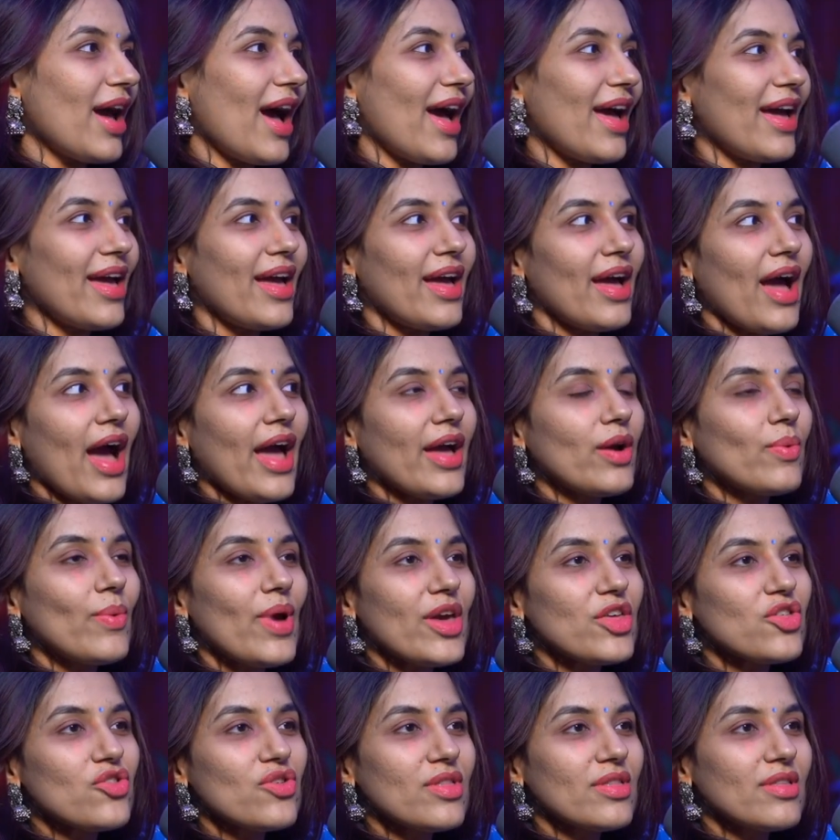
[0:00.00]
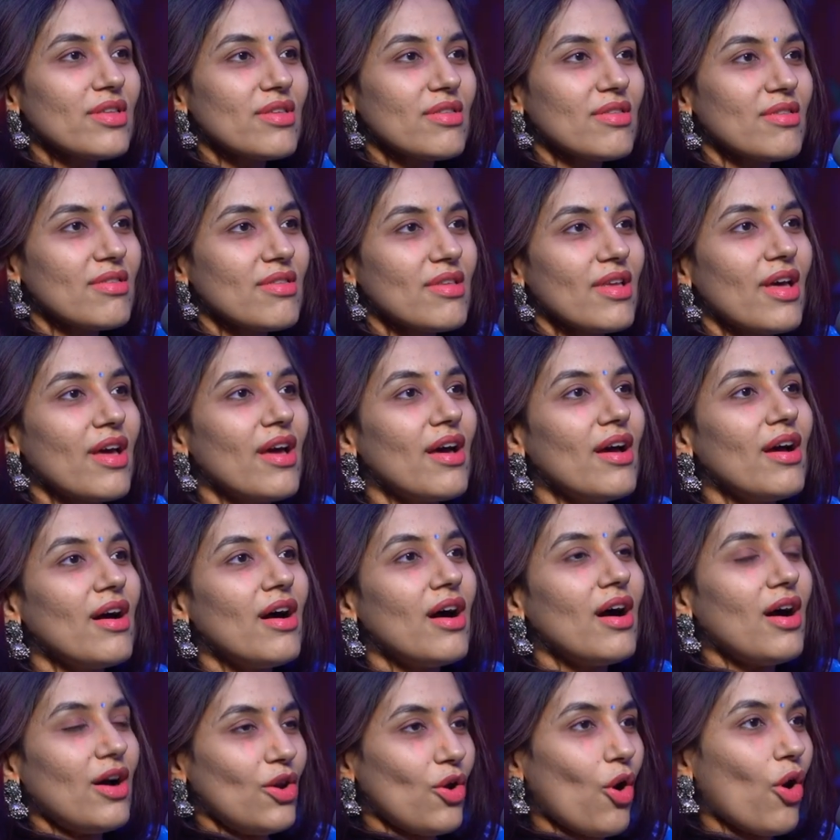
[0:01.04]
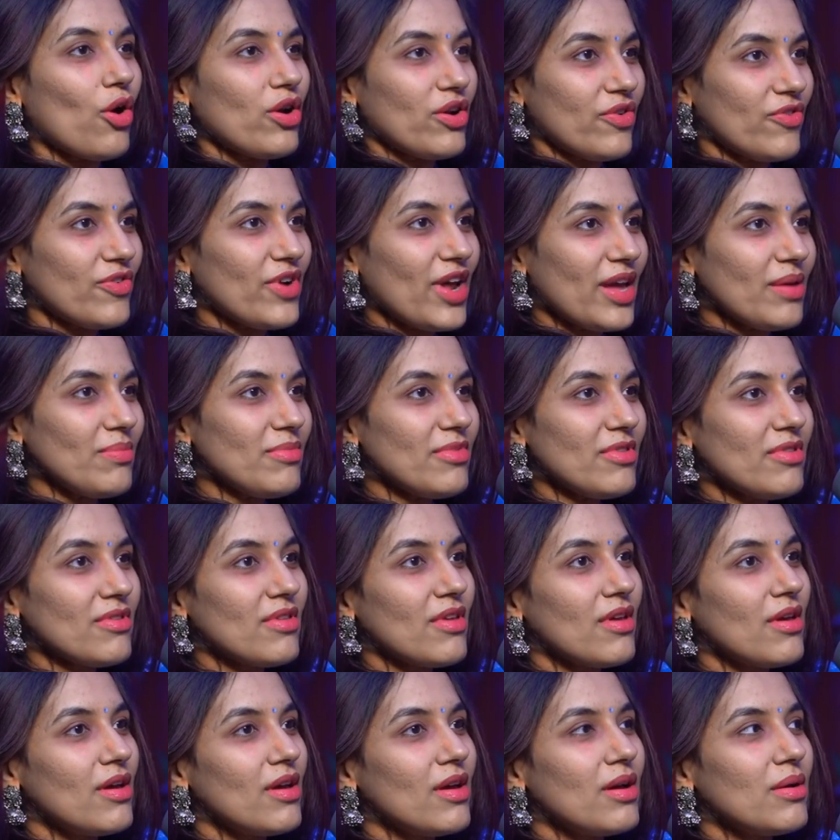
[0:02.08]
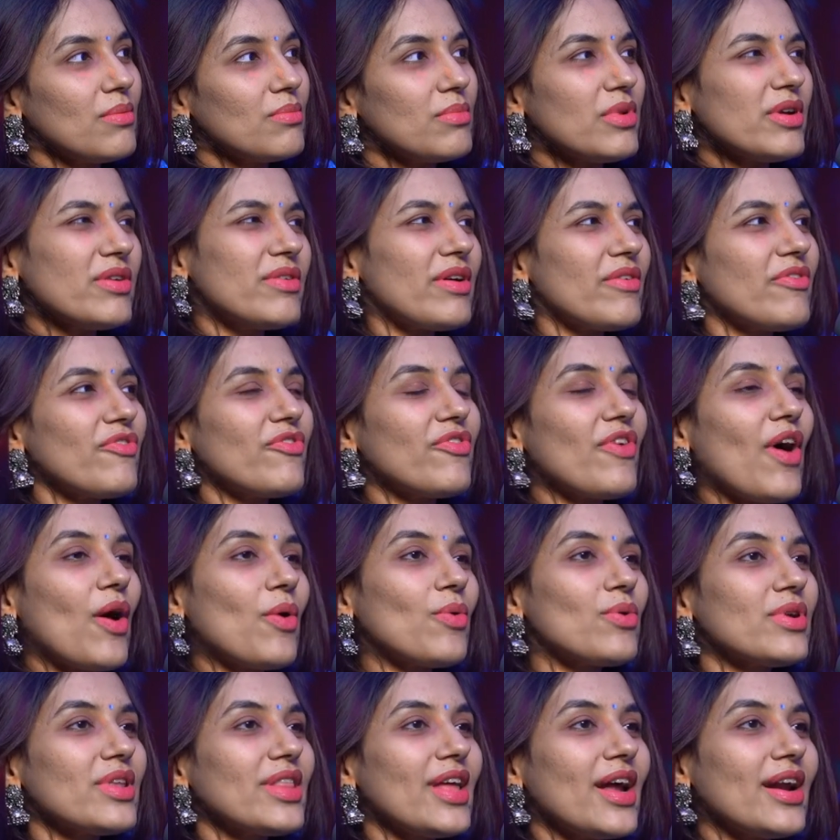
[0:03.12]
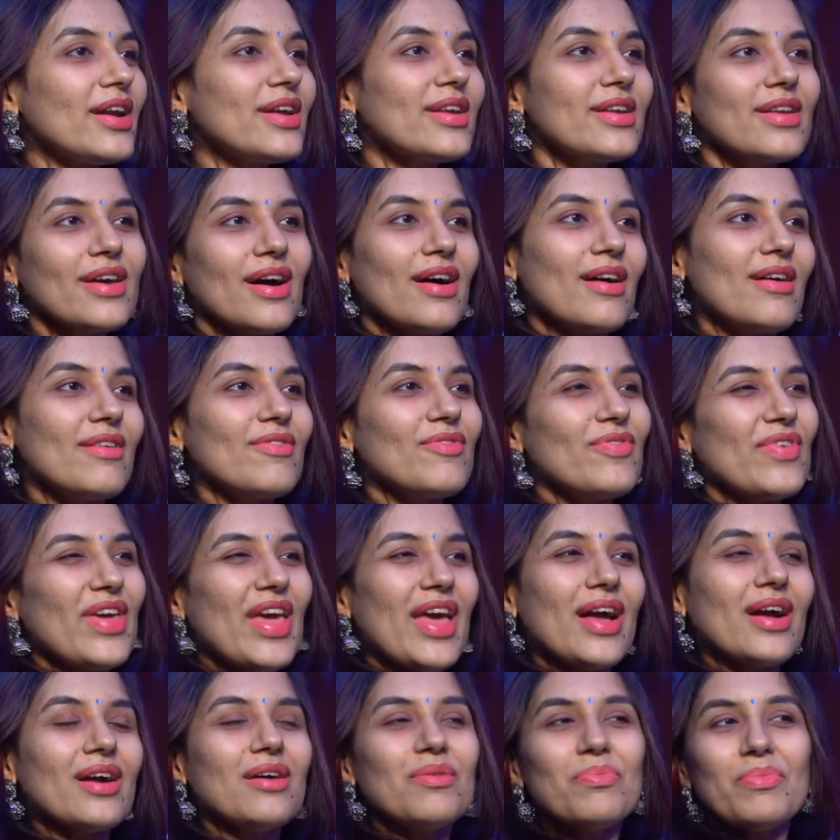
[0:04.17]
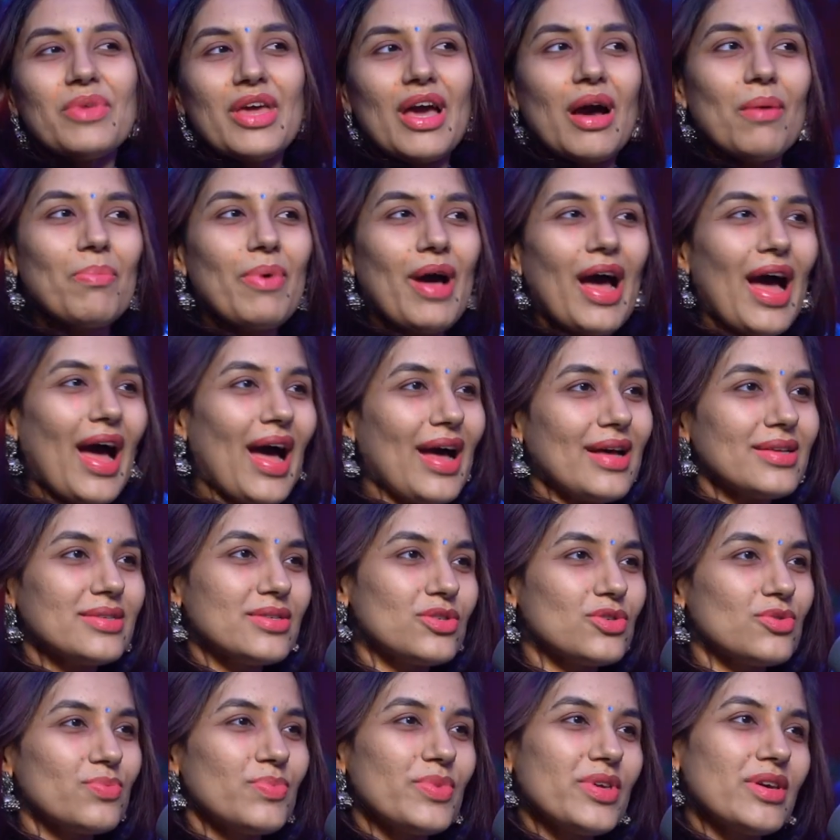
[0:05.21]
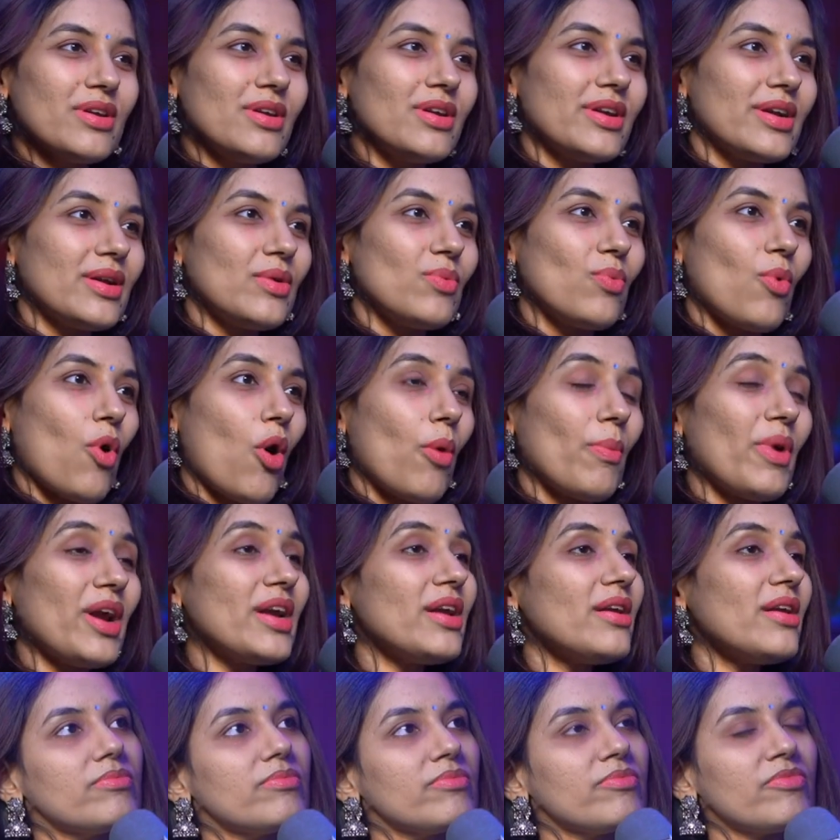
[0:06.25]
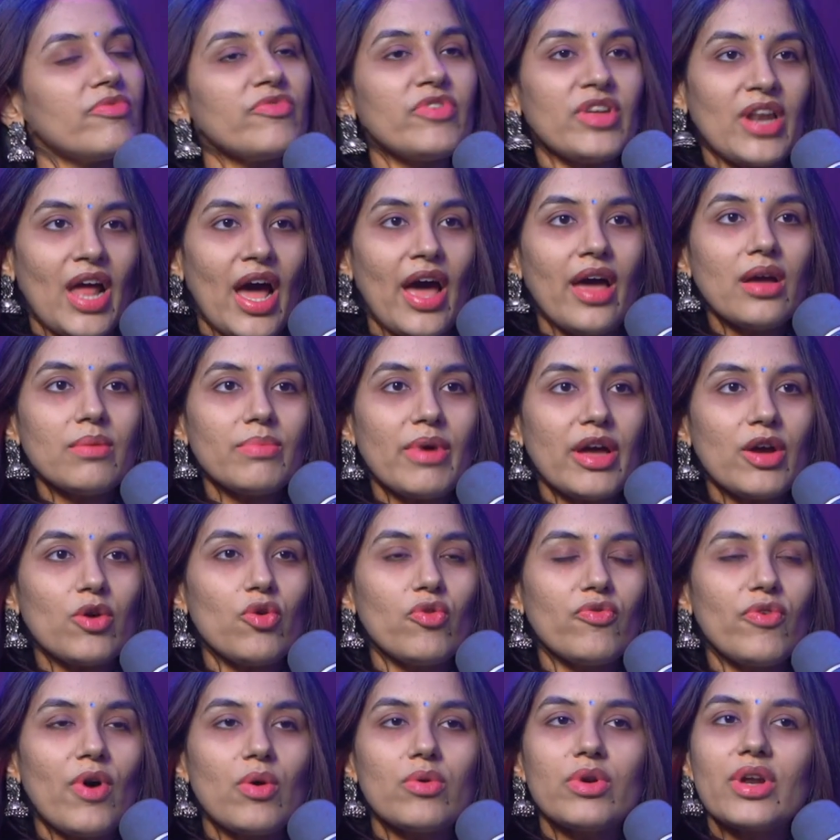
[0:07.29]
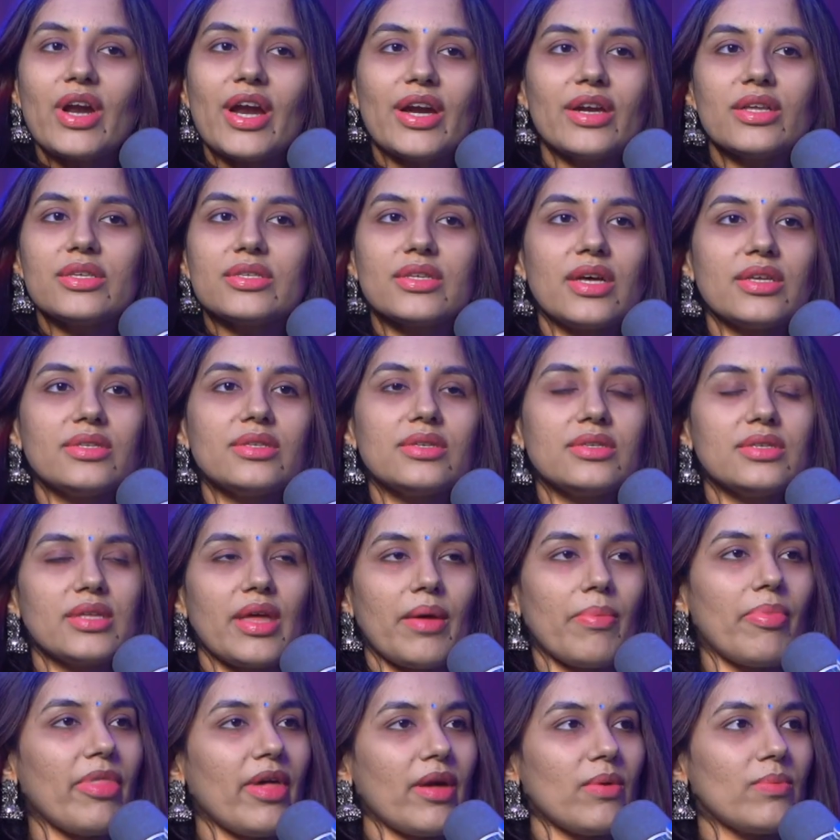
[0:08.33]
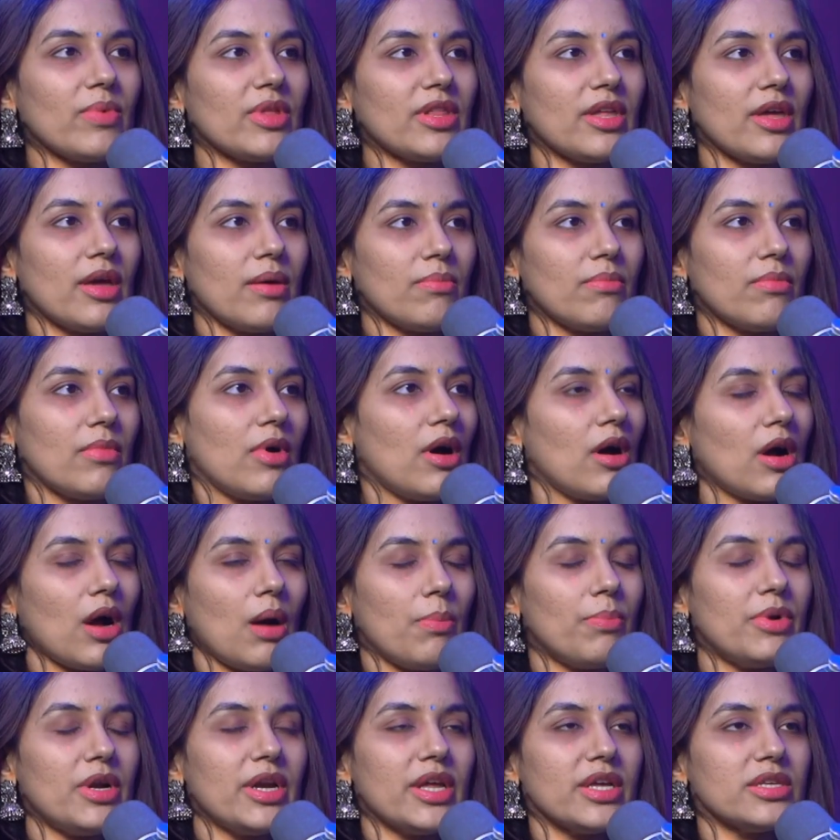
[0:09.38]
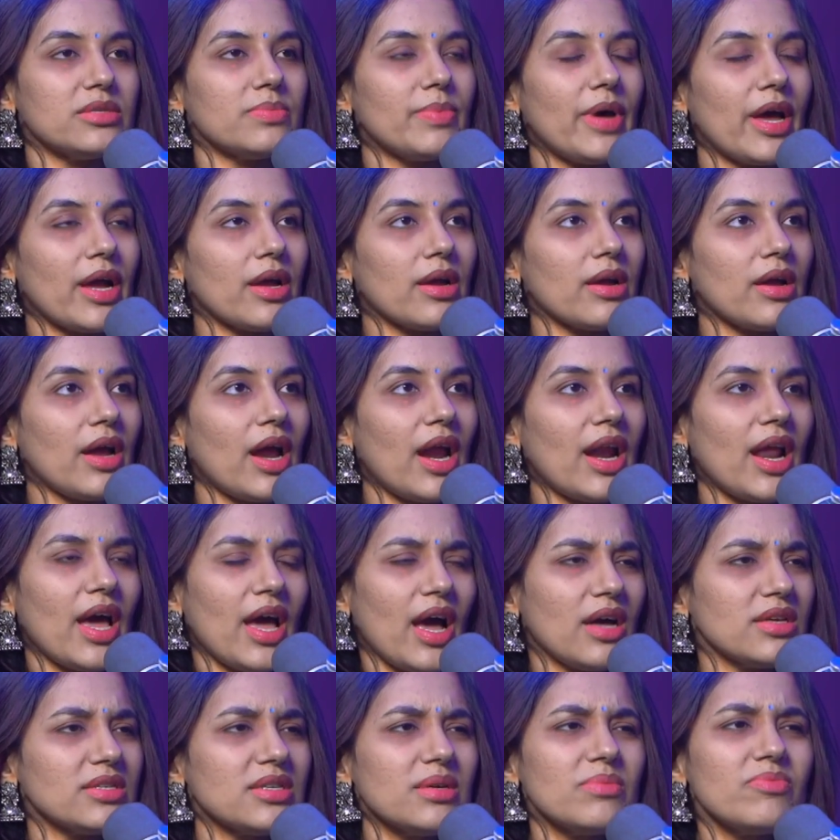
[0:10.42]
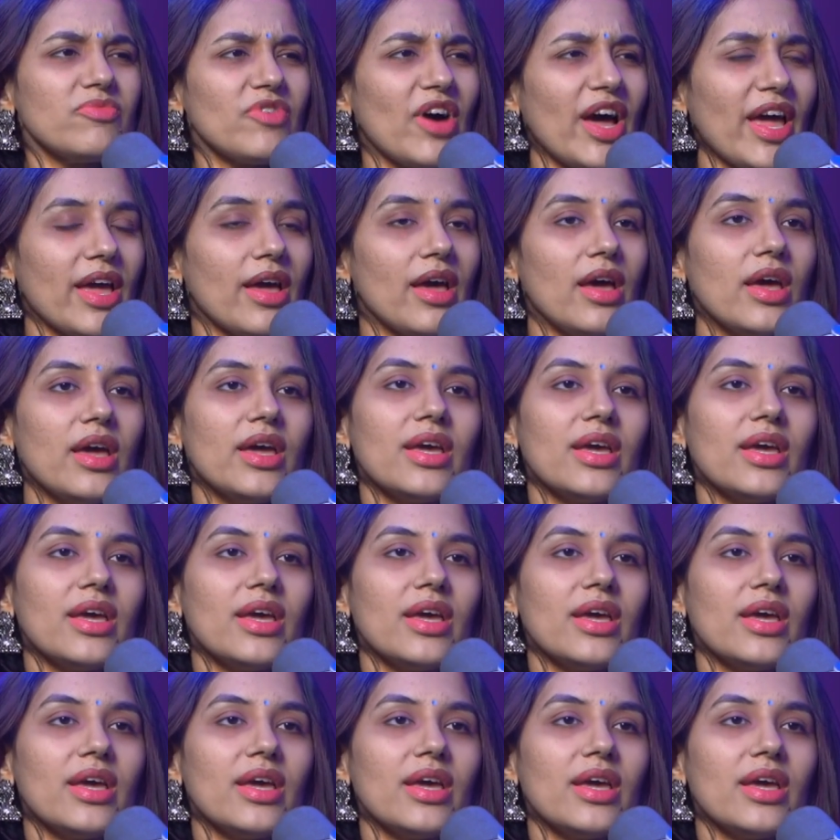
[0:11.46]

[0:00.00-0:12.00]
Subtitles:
I question this a lot of times, but I've found that yeah, wake me up has to be a little warm. And Vinayak, my co-founder, I discussed the same thing with him a couple days back, and I asked him why.